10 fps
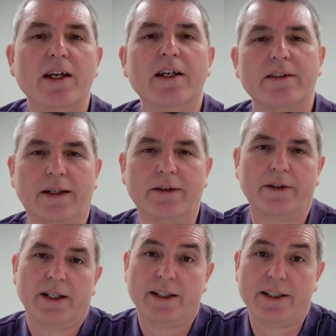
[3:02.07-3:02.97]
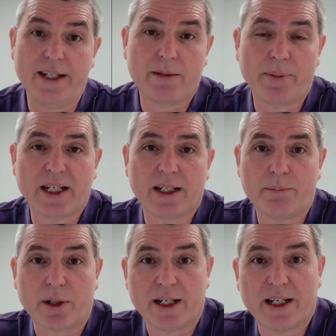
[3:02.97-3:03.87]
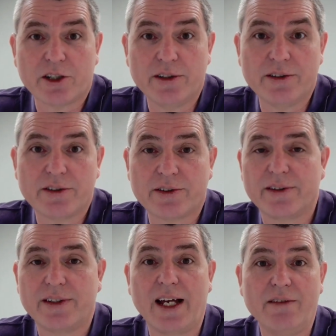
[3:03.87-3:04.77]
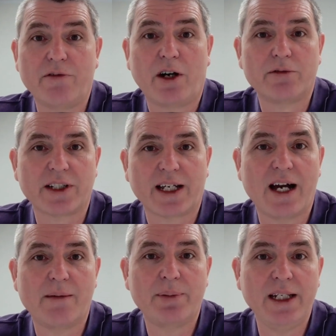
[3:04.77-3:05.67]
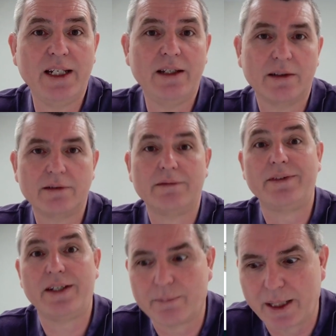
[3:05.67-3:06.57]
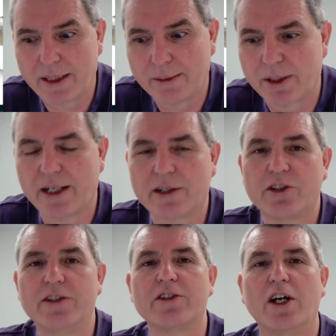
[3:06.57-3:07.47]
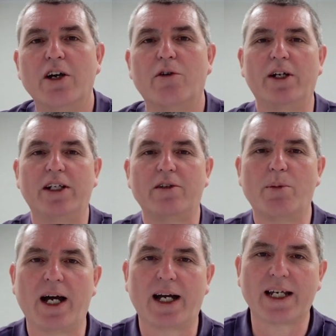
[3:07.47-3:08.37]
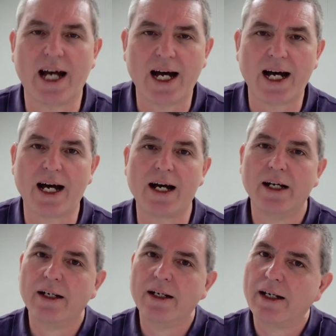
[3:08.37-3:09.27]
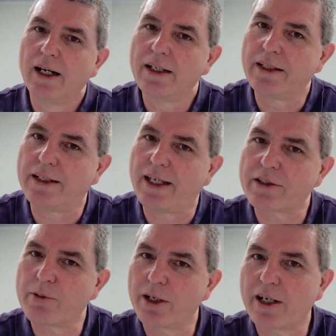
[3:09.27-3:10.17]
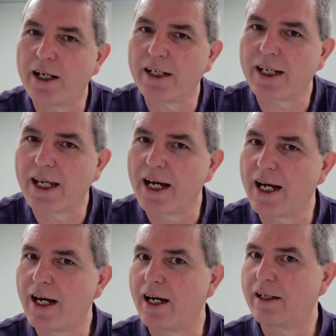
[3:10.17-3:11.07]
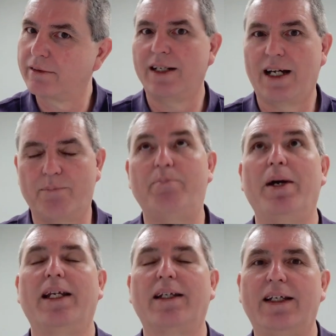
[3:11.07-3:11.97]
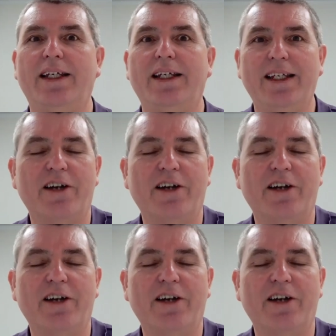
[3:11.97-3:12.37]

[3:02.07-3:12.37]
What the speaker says: So Dick Bentley Productions involves a company, Dick Bentley Productions, wanting to buy a car. Guess what kind of car? A Bentley.